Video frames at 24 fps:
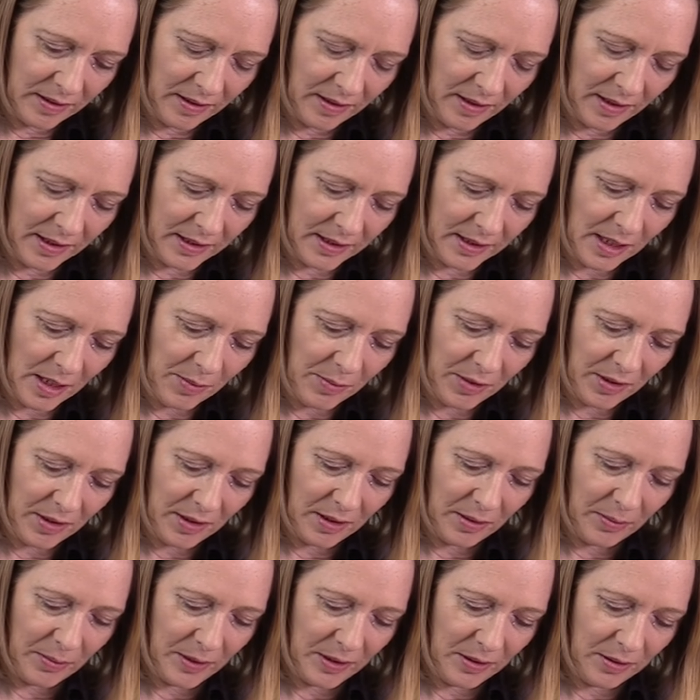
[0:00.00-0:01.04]
that's
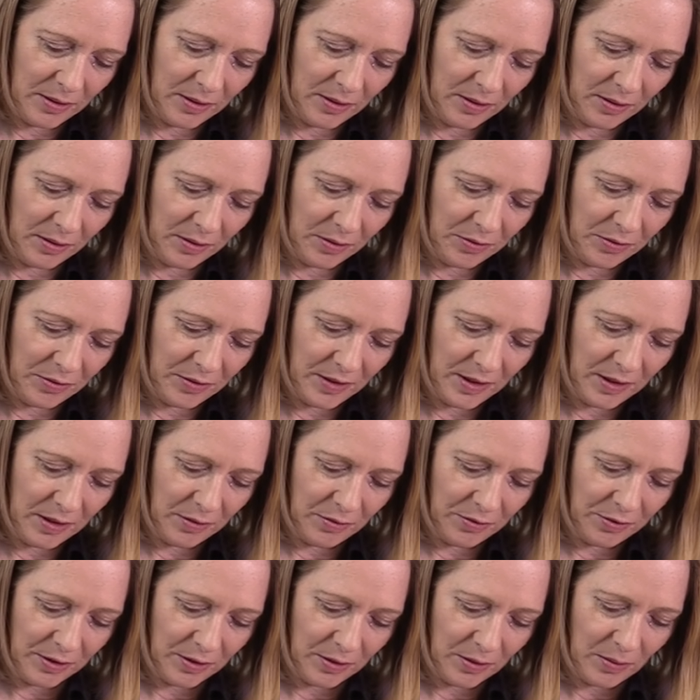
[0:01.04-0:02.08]
happening when you don't feed it
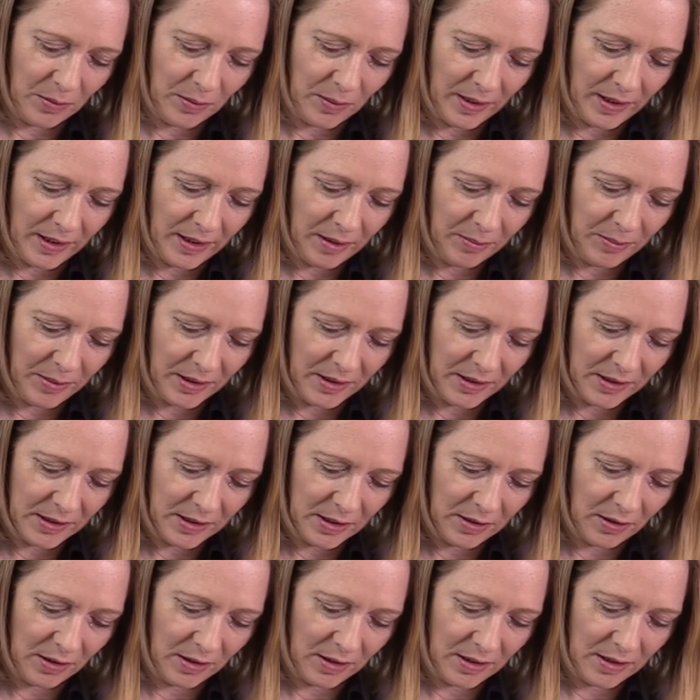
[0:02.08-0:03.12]
for a while, but it's
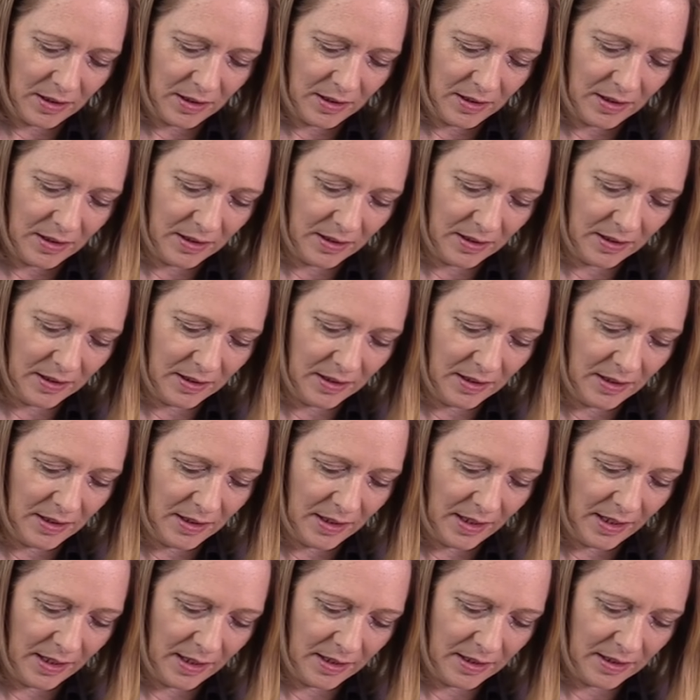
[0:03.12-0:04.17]
not
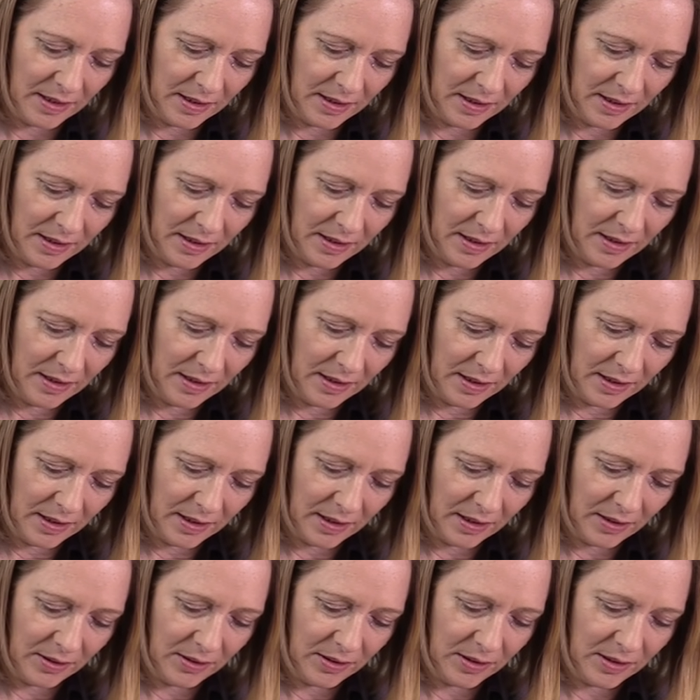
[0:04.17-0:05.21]
dead. I
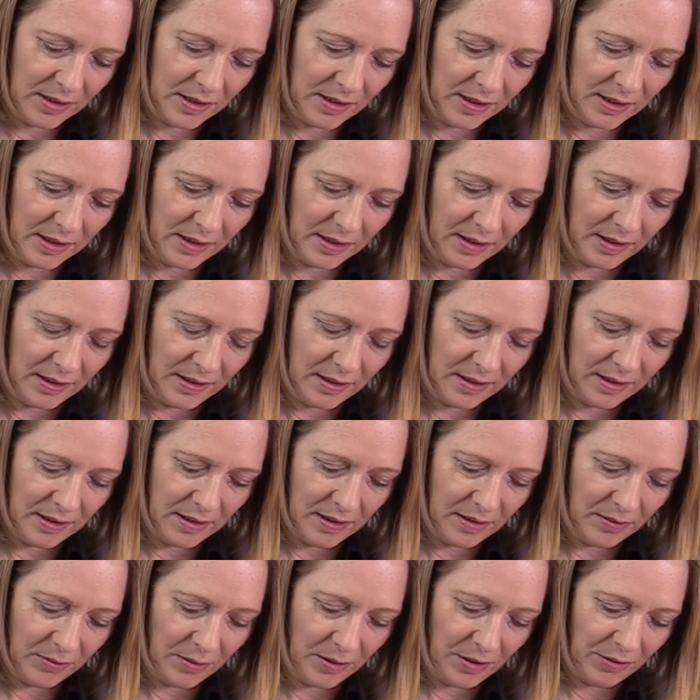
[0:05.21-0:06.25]
could still
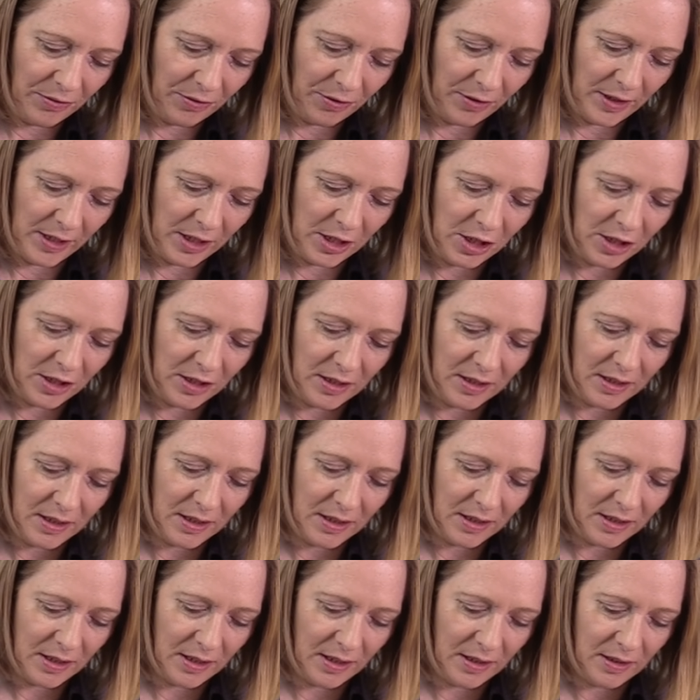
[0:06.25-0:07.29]
refresh
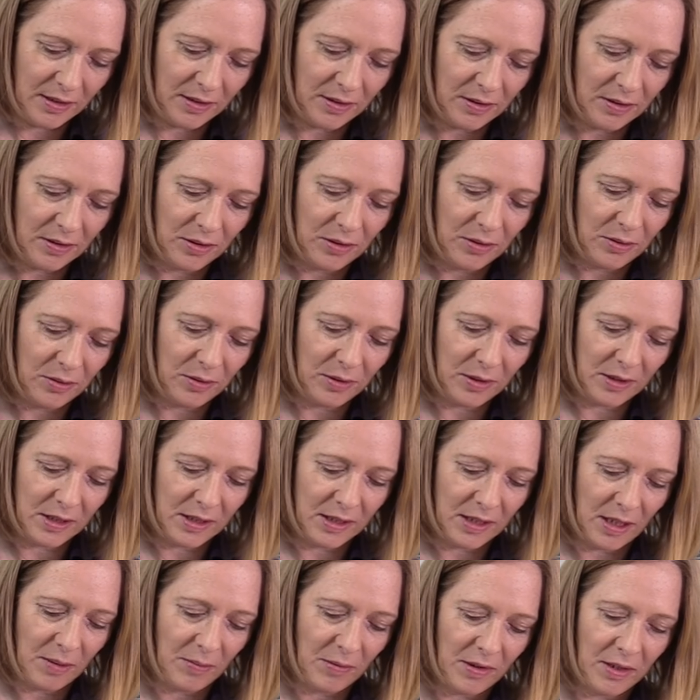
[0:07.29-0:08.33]
it and do the
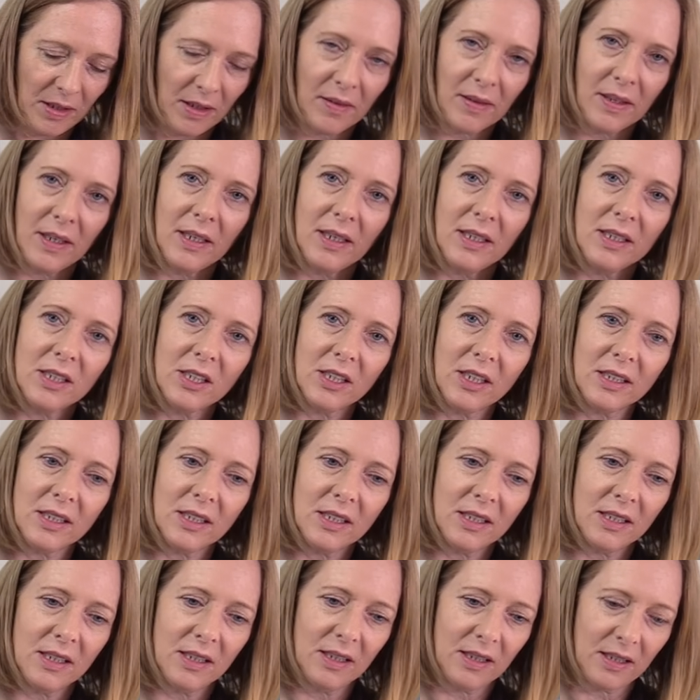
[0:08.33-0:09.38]
same thing that I
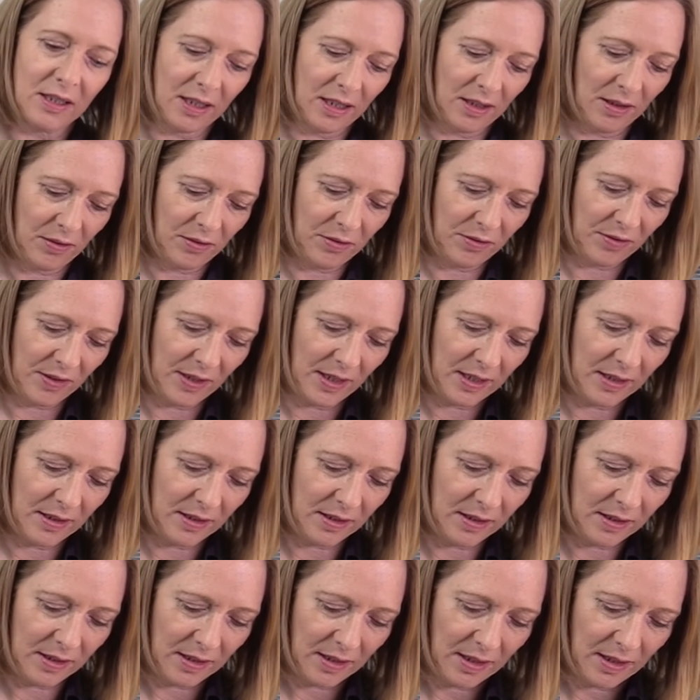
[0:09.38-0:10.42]
just did and fed it.